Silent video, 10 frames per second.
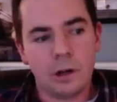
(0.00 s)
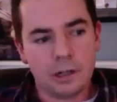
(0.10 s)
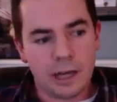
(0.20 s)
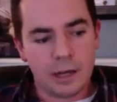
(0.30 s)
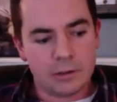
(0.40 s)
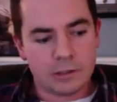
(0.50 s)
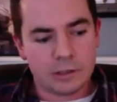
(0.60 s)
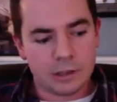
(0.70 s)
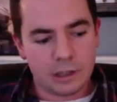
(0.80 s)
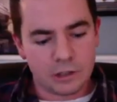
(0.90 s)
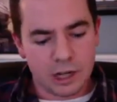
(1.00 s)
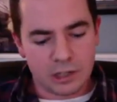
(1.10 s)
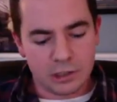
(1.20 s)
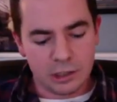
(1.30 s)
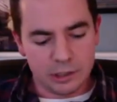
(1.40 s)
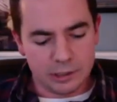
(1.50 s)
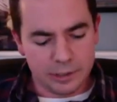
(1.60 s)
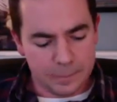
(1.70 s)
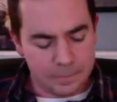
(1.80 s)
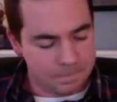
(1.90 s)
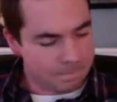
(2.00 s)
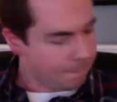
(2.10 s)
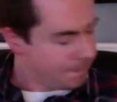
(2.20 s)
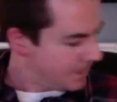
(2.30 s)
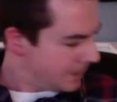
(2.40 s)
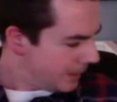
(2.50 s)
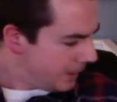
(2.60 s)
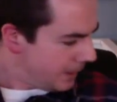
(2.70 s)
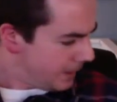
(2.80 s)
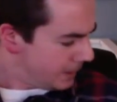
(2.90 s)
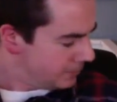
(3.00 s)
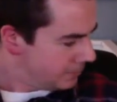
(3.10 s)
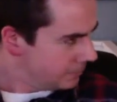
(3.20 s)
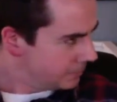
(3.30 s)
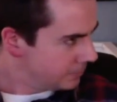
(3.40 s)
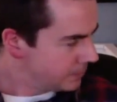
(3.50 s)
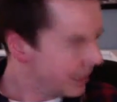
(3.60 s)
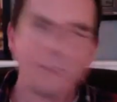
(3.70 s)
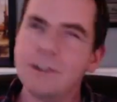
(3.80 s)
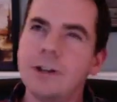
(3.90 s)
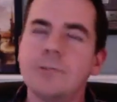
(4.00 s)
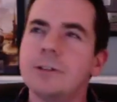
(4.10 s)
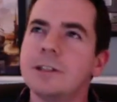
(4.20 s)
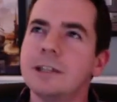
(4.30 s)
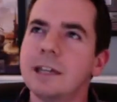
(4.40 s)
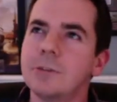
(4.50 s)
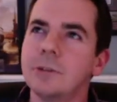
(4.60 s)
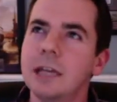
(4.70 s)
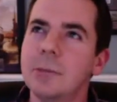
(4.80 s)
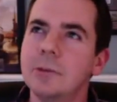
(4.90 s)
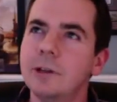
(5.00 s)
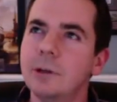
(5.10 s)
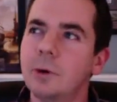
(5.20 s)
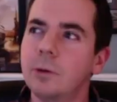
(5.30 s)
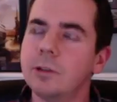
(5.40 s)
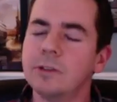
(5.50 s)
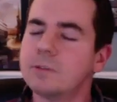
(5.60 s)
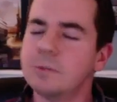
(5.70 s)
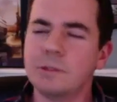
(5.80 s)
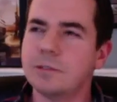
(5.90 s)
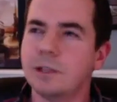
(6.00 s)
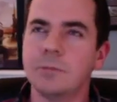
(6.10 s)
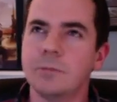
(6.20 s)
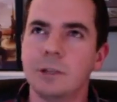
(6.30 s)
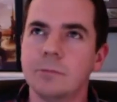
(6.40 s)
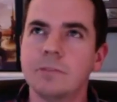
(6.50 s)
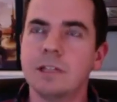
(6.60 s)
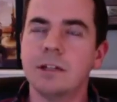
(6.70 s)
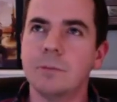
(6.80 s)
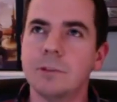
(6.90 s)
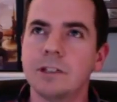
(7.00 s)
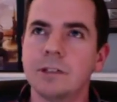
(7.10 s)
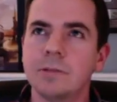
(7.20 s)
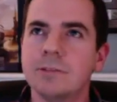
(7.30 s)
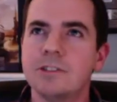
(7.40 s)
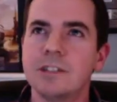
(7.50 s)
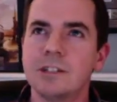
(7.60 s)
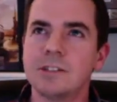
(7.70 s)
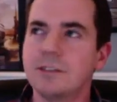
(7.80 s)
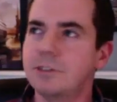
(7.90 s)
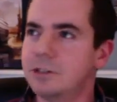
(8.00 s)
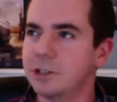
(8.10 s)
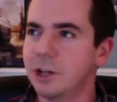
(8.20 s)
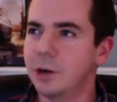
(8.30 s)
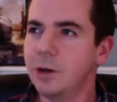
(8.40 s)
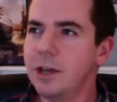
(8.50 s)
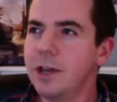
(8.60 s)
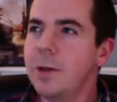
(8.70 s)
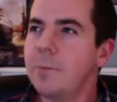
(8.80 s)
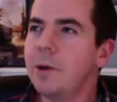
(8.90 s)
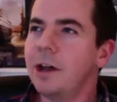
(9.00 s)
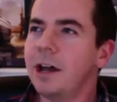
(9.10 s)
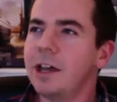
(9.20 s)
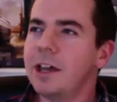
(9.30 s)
house attraction called I forget the actual name of it. Well, it was like, almost like 6-7 years ago. But